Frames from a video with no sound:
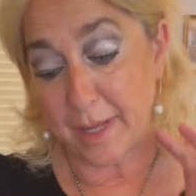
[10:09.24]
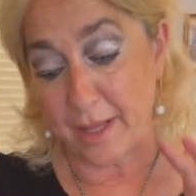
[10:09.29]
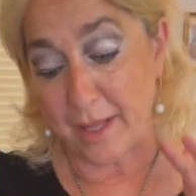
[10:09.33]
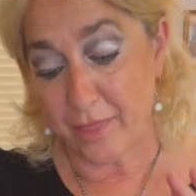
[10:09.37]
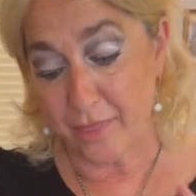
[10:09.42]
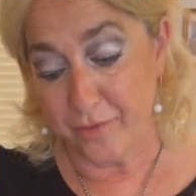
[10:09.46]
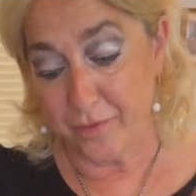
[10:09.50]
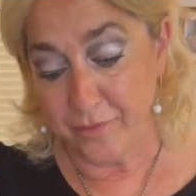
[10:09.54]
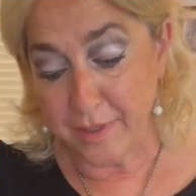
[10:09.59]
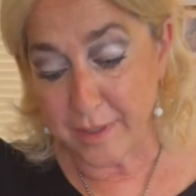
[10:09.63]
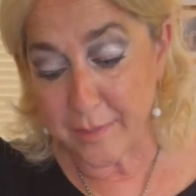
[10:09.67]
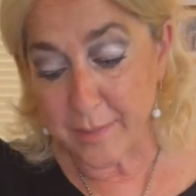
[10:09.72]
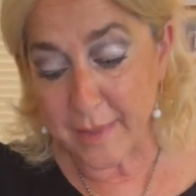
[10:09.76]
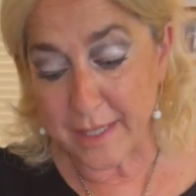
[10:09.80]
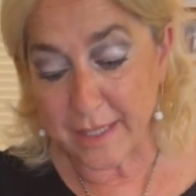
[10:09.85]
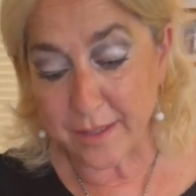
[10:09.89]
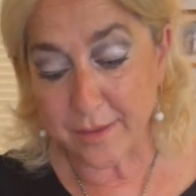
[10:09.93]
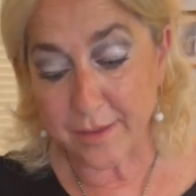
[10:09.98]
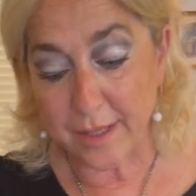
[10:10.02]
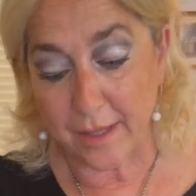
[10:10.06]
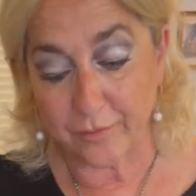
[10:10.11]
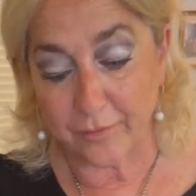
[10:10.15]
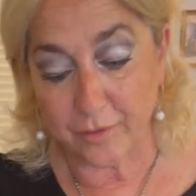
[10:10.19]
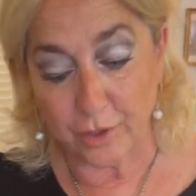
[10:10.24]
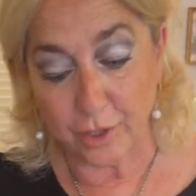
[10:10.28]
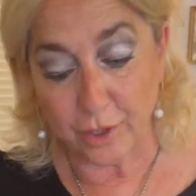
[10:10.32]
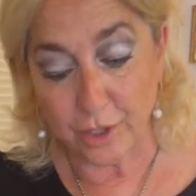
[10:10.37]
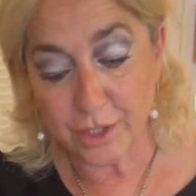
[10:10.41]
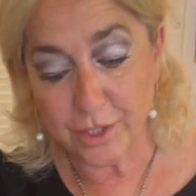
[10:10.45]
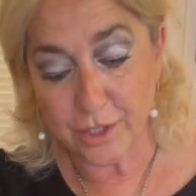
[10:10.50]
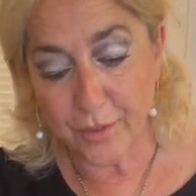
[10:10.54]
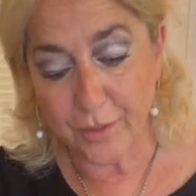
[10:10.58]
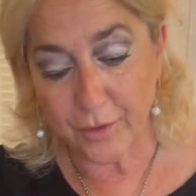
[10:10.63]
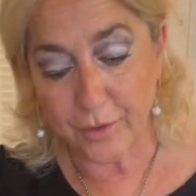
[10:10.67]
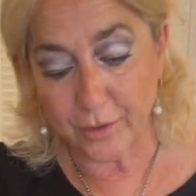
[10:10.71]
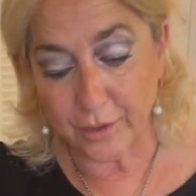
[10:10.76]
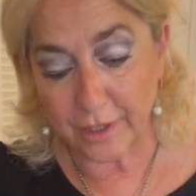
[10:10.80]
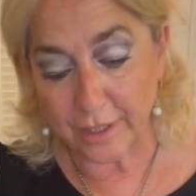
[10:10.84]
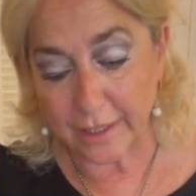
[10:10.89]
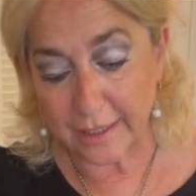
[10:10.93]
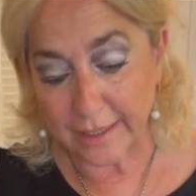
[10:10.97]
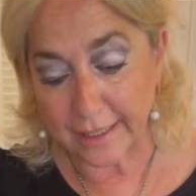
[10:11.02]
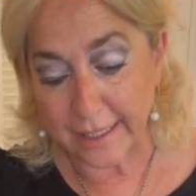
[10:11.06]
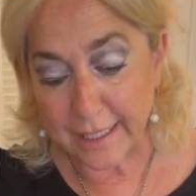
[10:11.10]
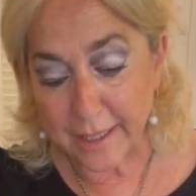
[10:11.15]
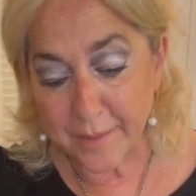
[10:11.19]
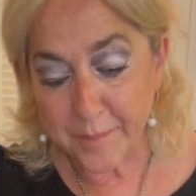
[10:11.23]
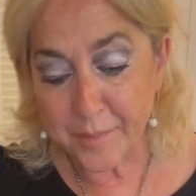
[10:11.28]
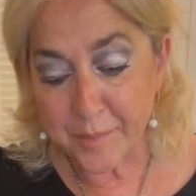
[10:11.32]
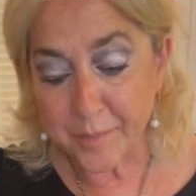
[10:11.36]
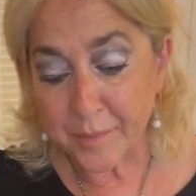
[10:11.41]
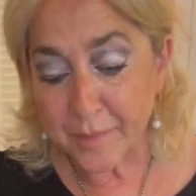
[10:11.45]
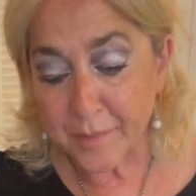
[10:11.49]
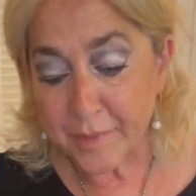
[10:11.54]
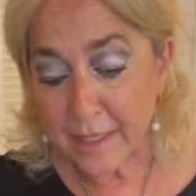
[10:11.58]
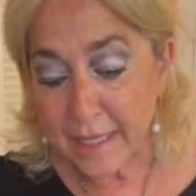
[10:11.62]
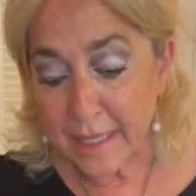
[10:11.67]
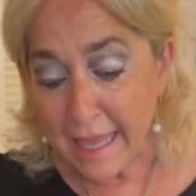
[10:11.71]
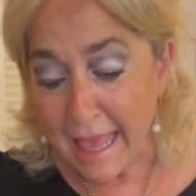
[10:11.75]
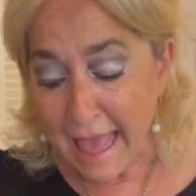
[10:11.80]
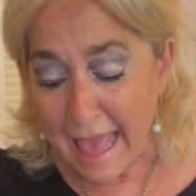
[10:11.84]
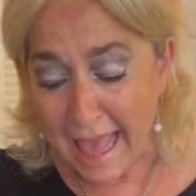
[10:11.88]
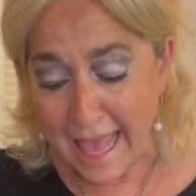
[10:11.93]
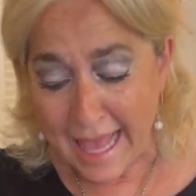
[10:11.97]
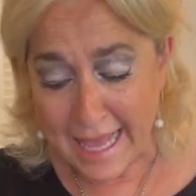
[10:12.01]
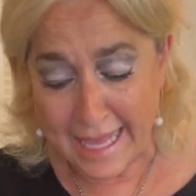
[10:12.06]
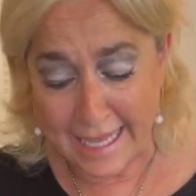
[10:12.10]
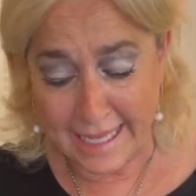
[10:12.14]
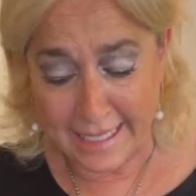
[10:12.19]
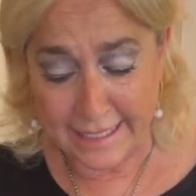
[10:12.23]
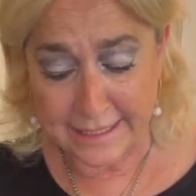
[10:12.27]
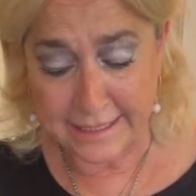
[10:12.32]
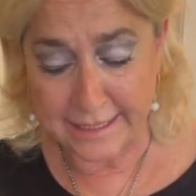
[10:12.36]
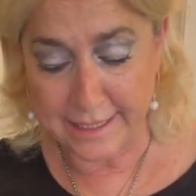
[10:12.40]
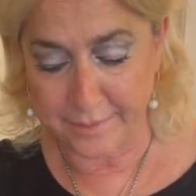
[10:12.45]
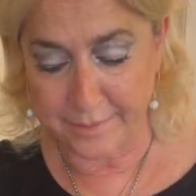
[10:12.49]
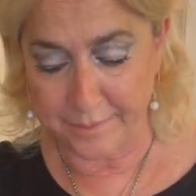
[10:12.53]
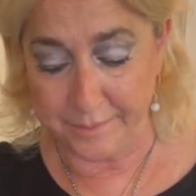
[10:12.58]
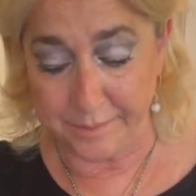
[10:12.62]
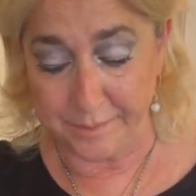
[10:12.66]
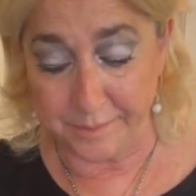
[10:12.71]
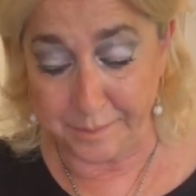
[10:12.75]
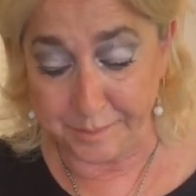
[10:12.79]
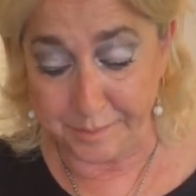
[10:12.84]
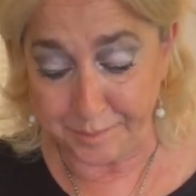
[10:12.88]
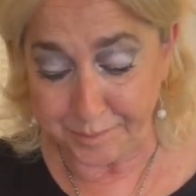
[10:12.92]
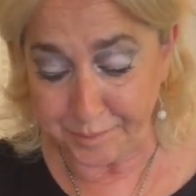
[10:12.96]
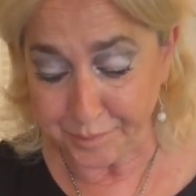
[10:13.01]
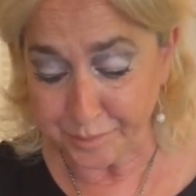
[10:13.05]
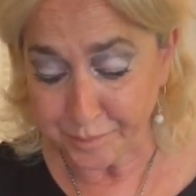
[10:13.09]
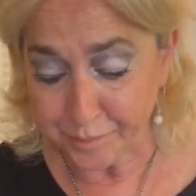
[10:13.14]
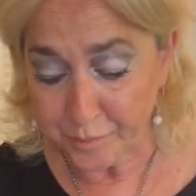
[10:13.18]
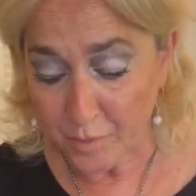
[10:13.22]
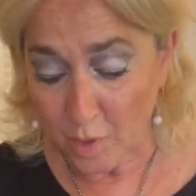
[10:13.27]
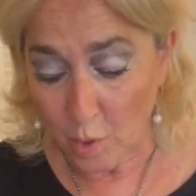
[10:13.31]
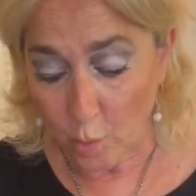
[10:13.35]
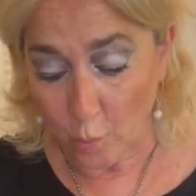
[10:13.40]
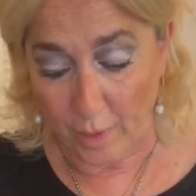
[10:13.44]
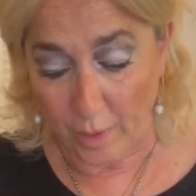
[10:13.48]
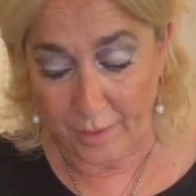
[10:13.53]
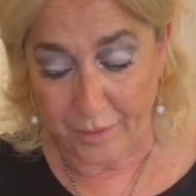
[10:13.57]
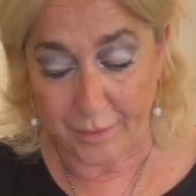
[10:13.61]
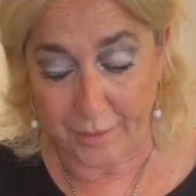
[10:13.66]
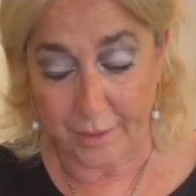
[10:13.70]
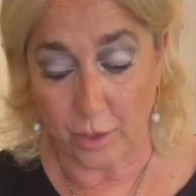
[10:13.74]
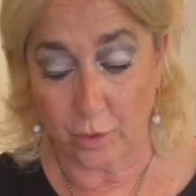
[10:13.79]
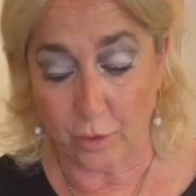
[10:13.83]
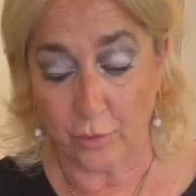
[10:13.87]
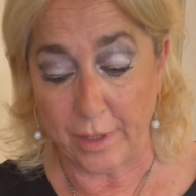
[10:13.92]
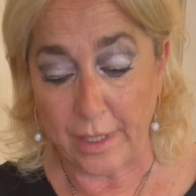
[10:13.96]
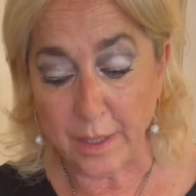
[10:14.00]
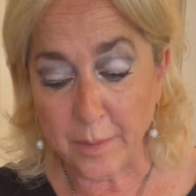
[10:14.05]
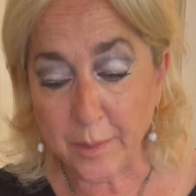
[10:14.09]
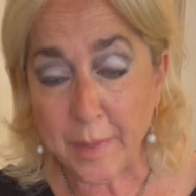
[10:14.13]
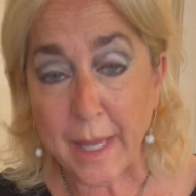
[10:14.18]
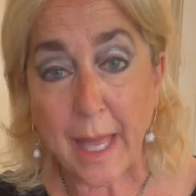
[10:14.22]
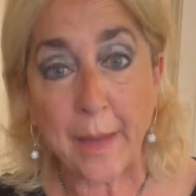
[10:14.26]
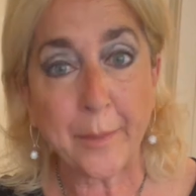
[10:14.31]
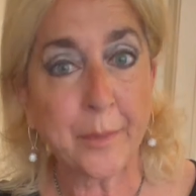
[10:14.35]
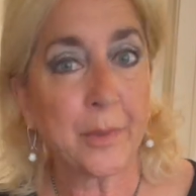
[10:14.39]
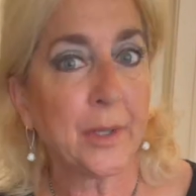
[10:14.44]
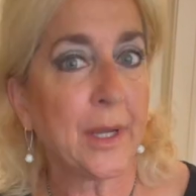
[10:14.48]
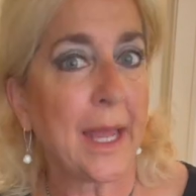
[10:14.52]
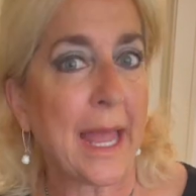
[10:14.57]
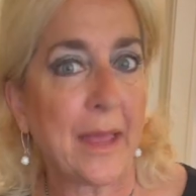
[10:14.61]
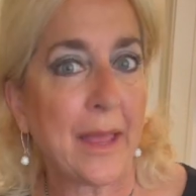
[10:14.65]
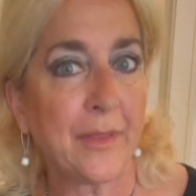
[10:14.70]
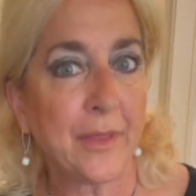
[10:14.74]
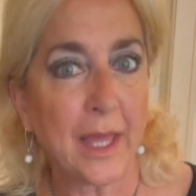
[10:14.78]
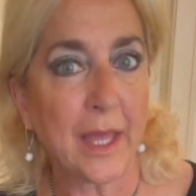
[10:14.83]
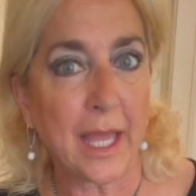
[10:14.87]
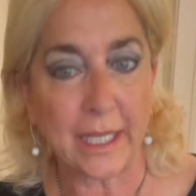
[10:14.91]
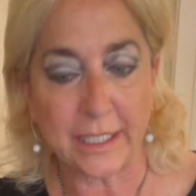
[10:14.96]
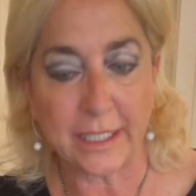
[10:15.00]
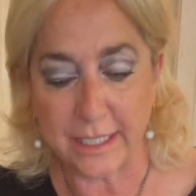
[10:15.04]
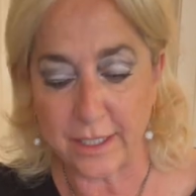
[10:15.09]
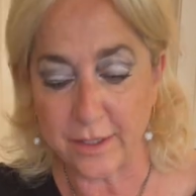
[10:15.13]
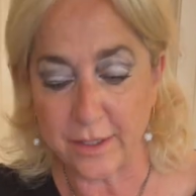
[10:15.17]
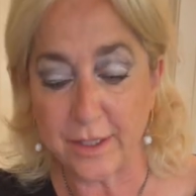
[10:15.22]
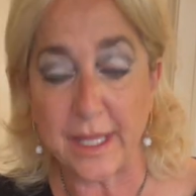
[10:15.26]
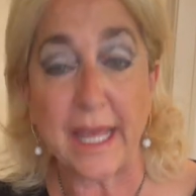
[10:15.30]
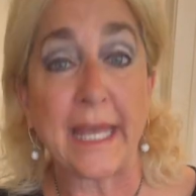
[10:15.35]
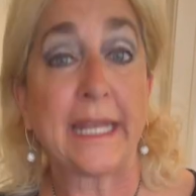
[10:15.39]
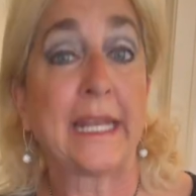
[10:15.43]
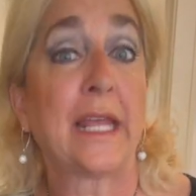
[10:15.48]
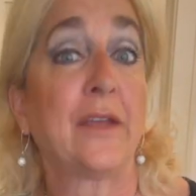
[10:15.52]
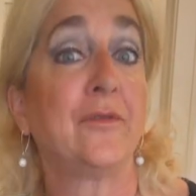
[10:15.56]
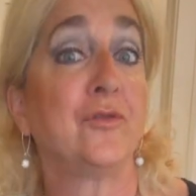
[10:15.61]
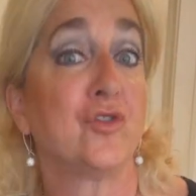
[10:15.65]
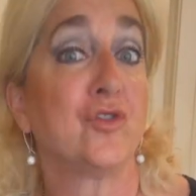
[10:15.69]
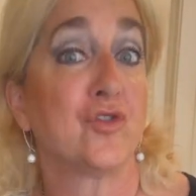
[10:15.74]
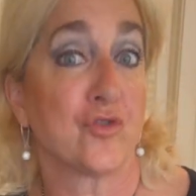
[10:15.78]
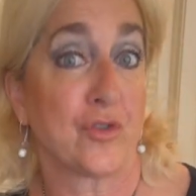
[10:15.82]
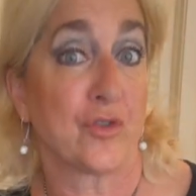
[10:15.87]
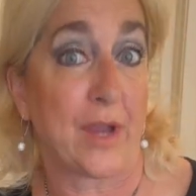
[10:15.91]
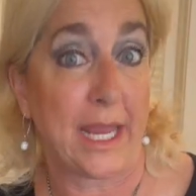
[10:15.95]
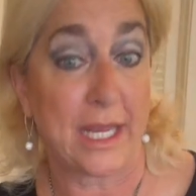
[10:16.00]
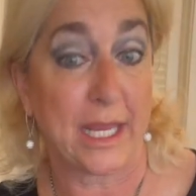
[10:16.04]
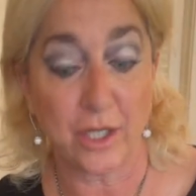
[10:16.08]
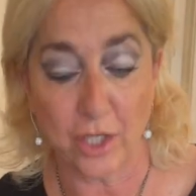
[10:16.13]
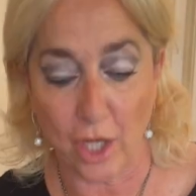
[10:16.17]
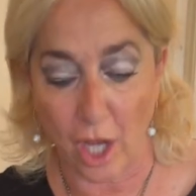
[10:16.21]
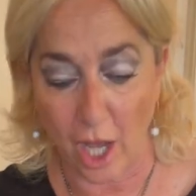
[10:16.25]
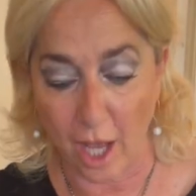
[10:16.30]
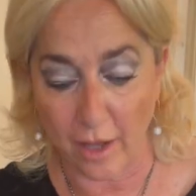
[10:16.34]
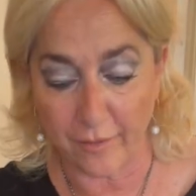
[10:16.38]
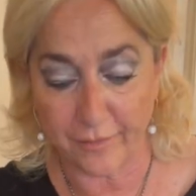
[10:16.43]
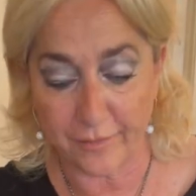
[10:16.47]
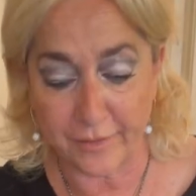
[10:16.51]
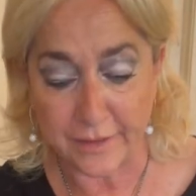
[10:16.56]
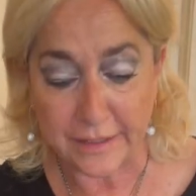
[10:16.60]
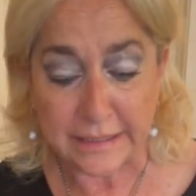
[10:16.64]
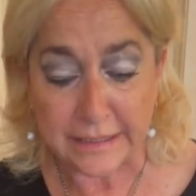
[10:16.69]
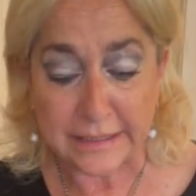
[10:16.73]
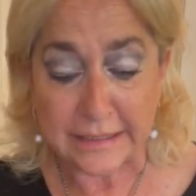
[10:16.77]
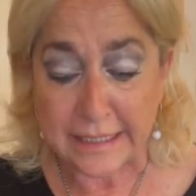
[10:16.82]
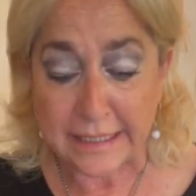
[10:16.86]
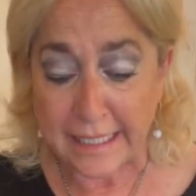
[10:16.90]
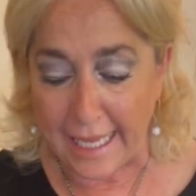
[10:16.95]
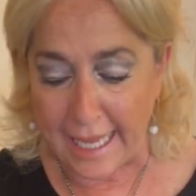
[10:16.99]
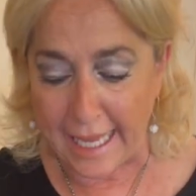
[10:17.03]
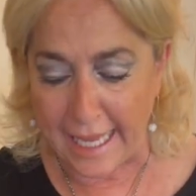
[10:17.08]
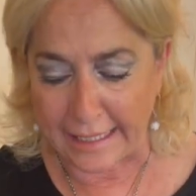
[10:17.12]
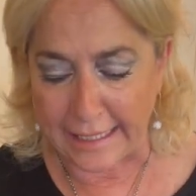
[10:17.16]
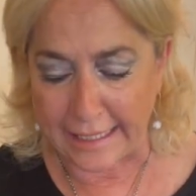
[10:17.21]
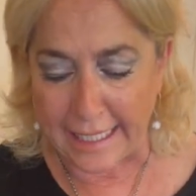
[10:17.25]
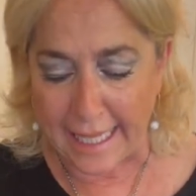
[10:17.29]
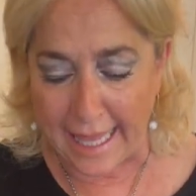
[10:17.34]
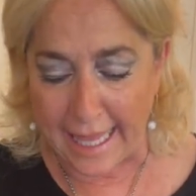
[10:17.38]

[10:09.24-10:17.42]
three meats have cooked thoroughly, and with the green pepper and the onions, and I've drained off any